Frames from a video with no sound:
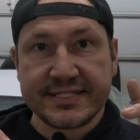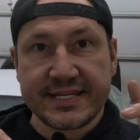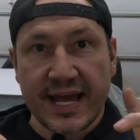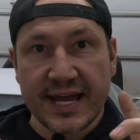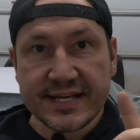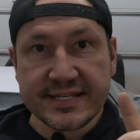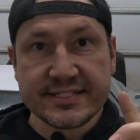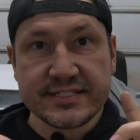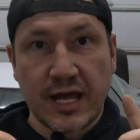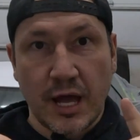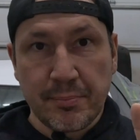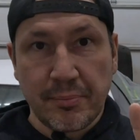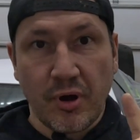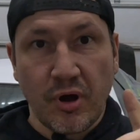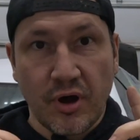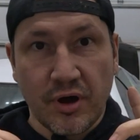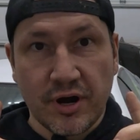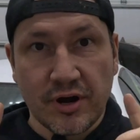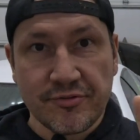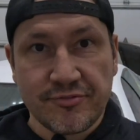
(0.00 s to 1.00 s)
next up
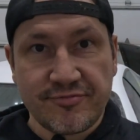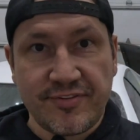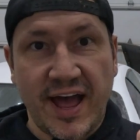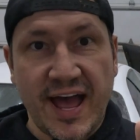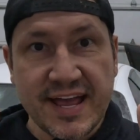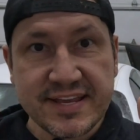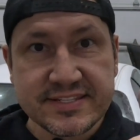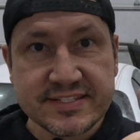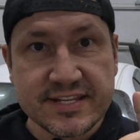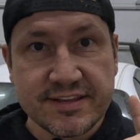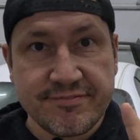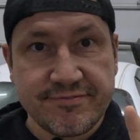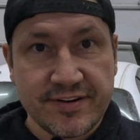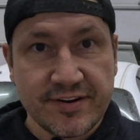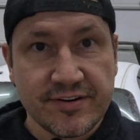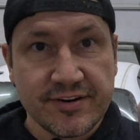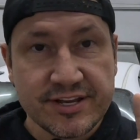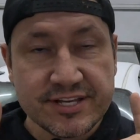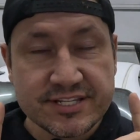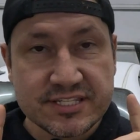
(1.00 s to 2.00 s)
on our Fast and the
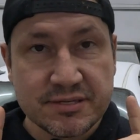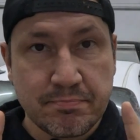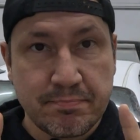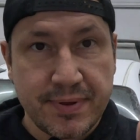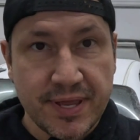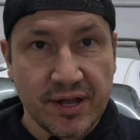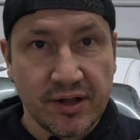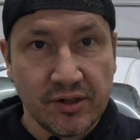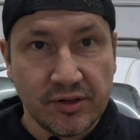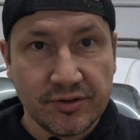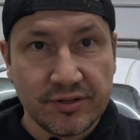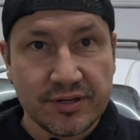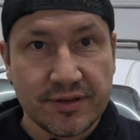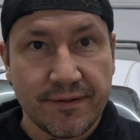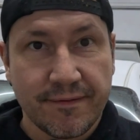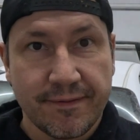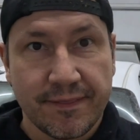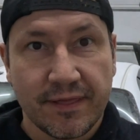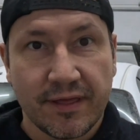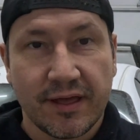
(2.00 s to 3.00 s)
Furious
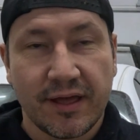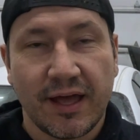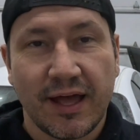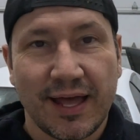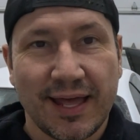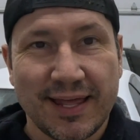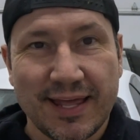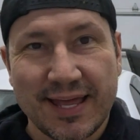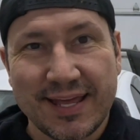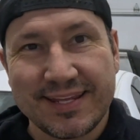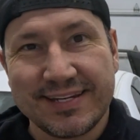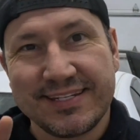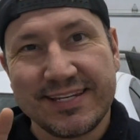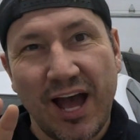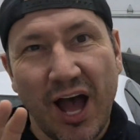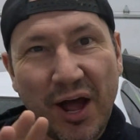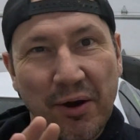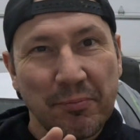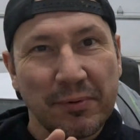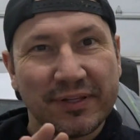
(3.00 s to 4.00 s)
build
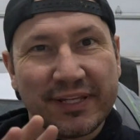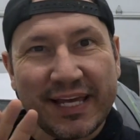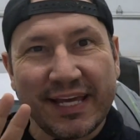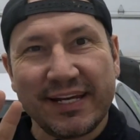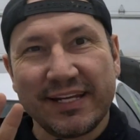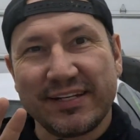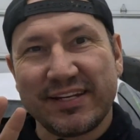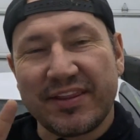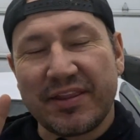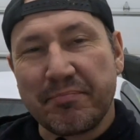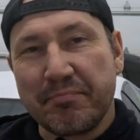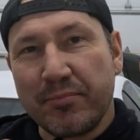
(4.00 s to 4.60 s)
not related to the